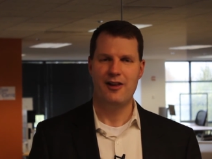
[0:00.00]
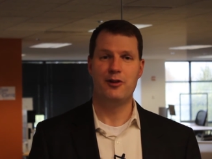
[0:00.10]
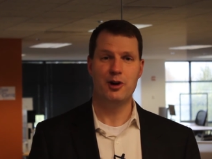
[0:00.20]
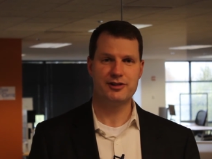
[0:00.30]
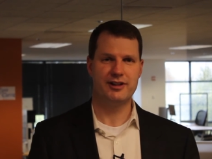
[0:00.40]

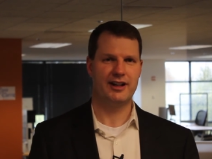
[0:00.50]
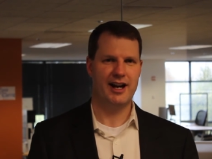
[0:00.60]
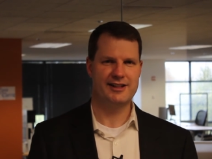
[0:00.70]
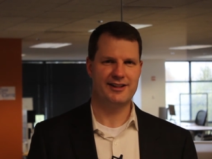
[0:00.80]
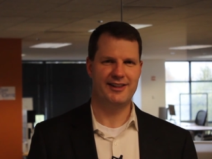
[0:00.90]
Those are the
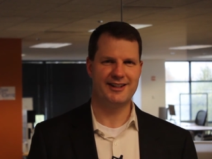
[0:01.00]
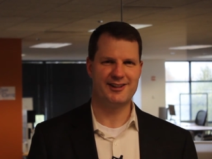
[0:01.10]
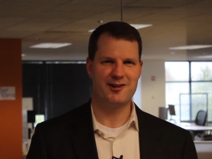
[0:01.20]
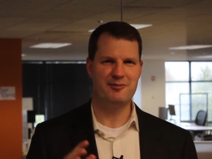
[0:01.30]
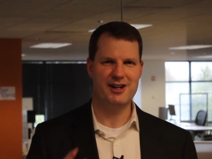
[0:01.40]
kinds of things
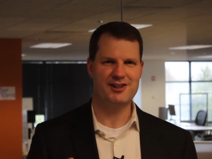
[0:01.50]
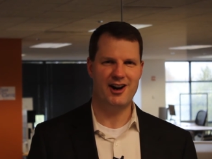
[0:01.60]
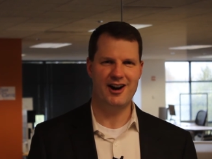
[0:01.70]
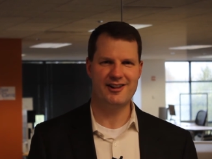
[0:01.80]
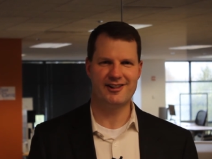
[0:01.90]
that are much
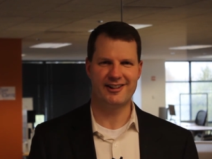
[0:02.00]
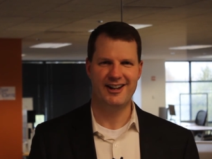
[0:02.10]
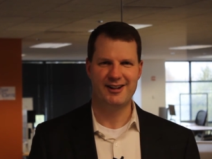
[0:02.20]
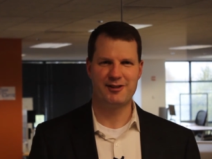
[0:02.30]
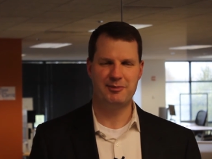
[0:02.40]
harder
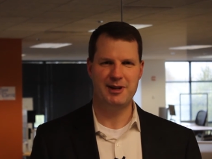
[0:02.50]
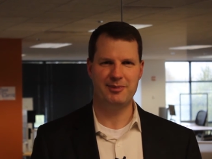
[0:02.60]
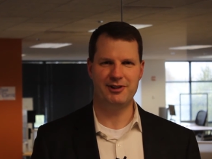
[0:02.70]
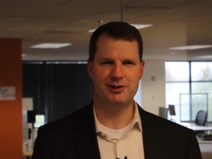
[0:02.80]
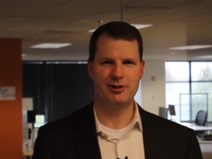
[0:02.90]
for
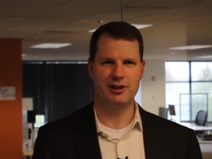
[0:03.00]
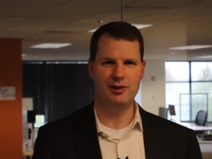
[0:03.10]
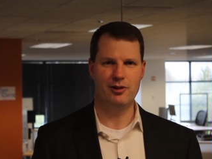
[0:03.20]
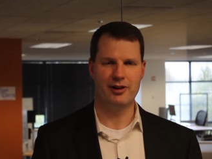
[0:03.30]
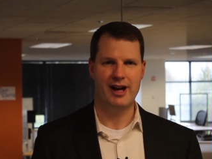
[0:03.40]
people to
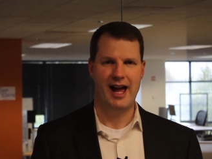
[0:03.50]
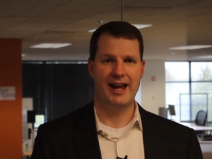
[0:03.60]
ignore.